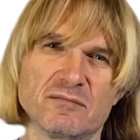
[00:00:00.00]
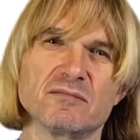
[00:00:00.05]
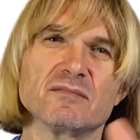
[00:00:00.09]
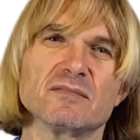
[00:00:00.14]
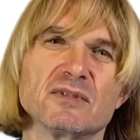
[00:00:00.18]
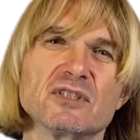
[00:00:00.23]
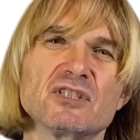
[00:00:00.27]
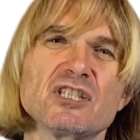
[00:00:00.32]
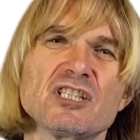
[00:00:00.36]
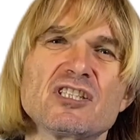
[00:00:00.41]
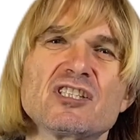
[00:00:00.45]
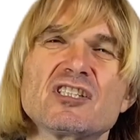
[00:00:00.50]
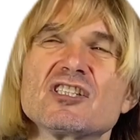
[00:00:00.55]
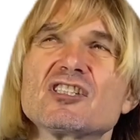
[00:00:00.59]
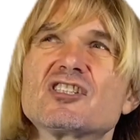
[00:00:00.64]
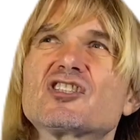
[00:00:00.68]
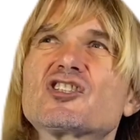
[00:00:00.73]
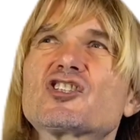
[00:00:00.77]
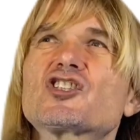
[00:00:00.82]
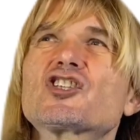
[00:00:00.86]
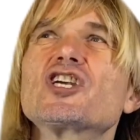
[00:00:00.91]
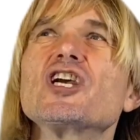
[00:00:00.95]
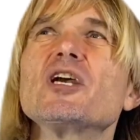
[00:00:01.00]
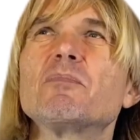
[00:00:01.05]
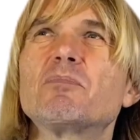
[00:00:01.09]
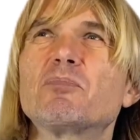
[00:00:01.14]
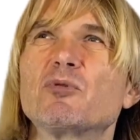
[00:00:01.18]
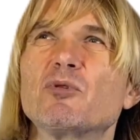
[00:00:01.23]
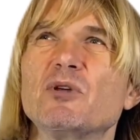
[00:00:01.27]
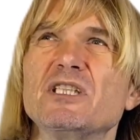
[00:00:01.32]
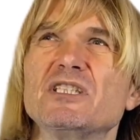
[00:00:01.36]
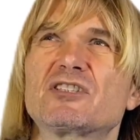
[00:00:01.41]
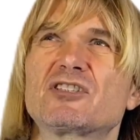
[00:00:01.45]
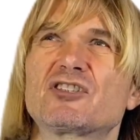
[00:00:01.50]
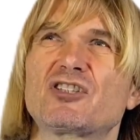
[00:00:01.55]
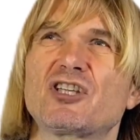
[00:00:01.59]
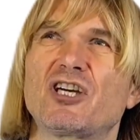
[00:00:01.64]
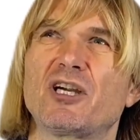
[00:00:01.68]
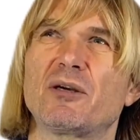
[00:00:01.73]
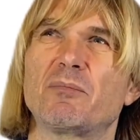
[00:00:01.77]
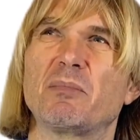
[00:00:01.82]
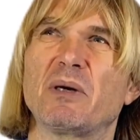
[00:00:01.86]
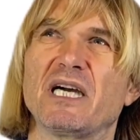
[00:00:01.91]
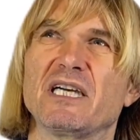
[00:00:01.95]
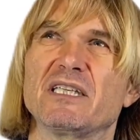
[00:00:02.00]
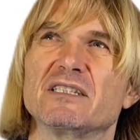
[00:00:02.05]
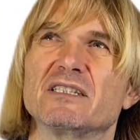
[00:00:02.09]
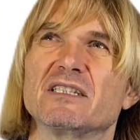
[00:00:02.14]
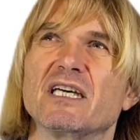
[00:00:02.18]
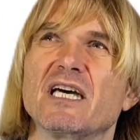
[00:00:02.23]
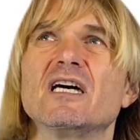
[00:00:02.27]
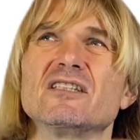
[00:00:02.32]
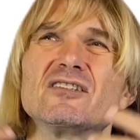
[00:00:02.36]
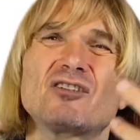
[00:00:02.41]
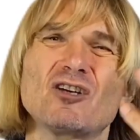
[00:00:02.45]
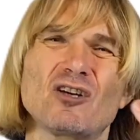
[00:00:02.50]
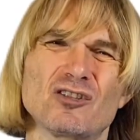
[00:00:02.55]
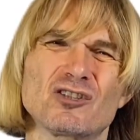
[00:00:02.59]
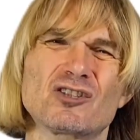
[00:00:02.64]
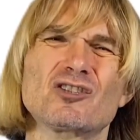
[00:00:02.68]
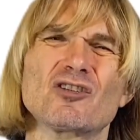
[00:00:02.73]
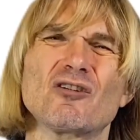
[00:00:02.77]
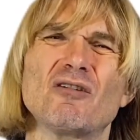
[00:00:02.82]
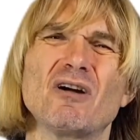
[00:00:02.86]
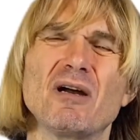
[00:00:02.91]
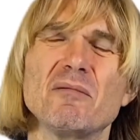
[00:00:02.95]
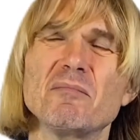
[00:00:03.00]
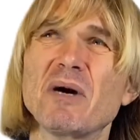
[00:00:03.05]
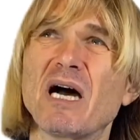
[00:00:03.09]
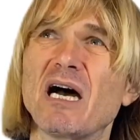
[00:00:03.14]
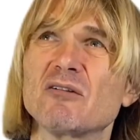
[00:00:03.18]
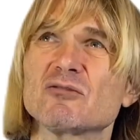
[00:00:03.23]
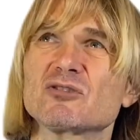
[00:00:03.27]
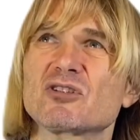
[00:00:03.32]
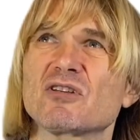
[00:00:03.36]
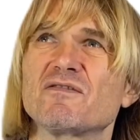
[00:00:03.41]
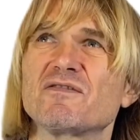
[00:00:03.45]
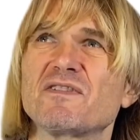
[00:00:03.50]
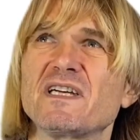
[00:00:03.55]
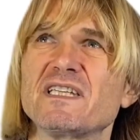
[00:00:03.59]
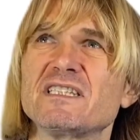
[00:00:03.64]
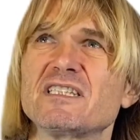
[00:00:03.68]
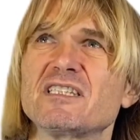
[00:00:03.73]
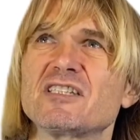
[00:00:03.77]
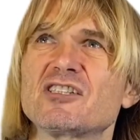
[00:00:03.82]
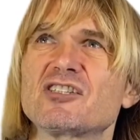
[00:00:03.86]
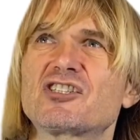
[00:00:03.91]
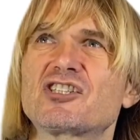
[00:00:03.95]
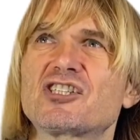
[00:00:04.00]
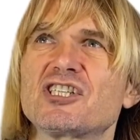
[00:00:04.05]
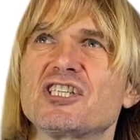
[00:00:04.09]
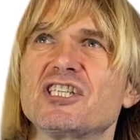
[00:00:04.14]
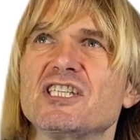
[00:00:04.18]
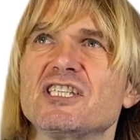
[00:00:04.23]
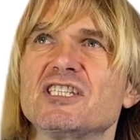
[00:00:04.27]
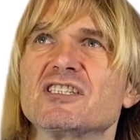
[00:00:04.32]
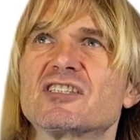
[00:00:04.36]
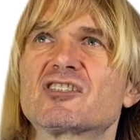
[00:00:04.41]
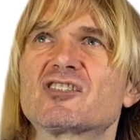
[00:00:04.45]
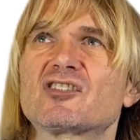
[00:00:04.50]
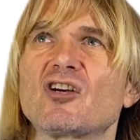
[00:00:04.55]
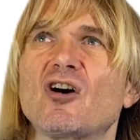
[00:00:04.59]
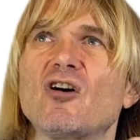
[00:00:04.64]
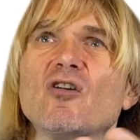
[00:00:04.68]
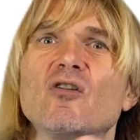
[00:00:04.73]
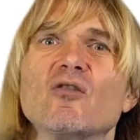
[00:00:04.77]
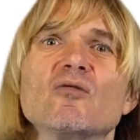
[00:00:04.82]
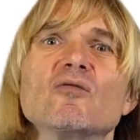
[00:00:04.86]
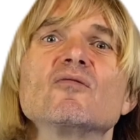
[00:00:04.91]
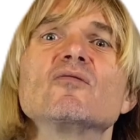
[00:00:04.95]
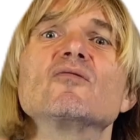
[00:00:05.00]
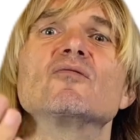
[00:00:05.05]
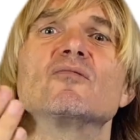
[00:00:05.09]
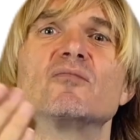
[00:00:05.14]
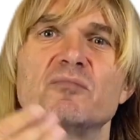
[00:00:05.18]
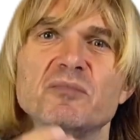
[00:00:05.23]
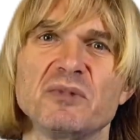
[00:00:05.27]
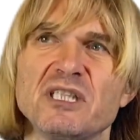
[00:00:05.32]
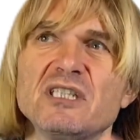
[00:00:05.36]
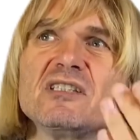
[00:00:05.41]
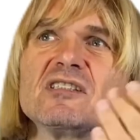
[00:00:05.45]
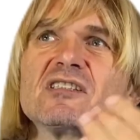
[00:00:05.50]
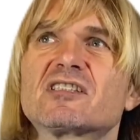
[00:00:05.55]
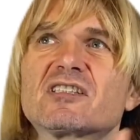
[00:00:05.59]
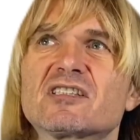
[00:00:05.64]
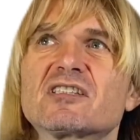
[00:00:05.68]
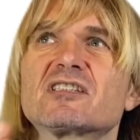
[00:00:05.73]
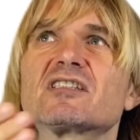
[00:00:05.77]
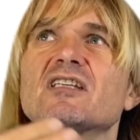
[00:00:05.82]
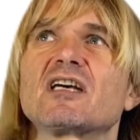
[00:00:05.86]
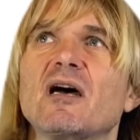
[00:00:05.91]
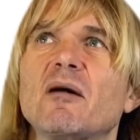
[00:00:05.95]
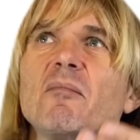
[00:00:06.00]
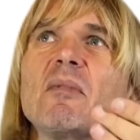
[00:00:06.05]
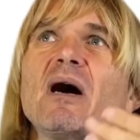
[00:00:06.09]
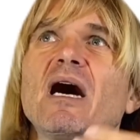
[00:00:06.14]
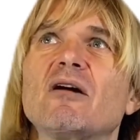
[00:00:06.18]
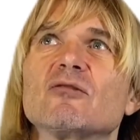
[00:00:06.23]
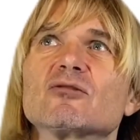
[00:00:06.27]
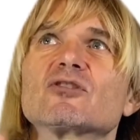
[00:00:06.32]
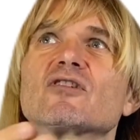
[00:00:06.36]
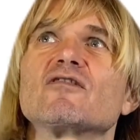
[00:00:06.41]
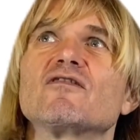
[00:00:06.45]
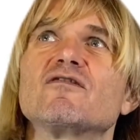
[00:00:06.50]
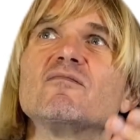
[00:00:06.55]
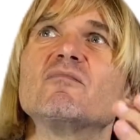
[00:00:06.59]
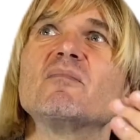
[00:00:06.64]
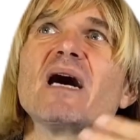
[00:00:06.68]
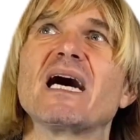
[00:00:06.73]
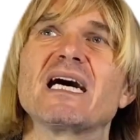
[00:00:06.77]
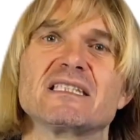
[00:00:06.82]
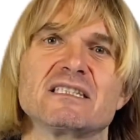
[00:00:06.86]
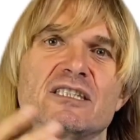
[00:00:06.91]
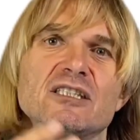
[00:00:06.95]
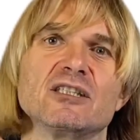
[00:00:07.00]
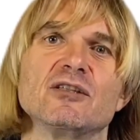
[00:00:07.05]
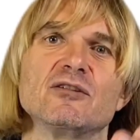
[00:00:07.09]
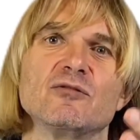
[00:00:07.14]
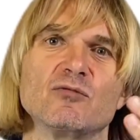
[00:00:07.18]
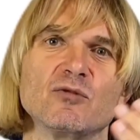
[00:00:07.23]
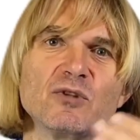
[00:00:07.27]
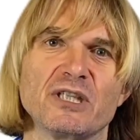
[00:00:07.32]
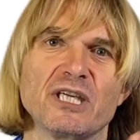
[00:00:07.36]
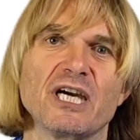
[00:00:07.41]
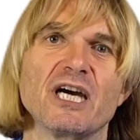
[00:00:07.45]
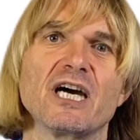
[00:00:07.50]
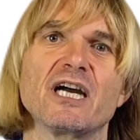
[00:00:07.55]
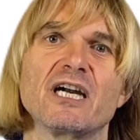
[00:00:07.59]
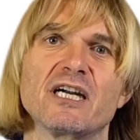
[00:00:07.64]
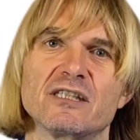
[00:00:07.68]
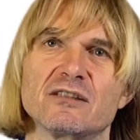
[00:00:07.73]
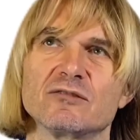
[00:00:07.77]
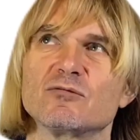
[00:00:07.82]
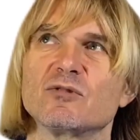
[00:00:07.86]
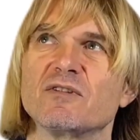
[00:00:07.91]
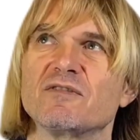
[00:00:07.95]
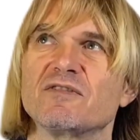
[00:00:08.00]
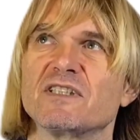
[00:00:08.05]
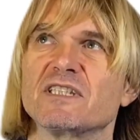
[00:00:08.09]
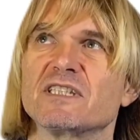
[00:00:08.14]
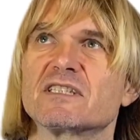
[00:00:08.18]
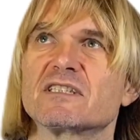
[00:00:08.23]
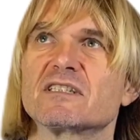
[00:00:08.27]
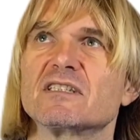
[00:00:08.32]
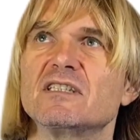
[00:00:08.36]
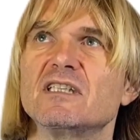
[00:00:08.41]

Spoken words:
this is cheap wind turbine, and also amount of energy, so means amount of money we earn with it,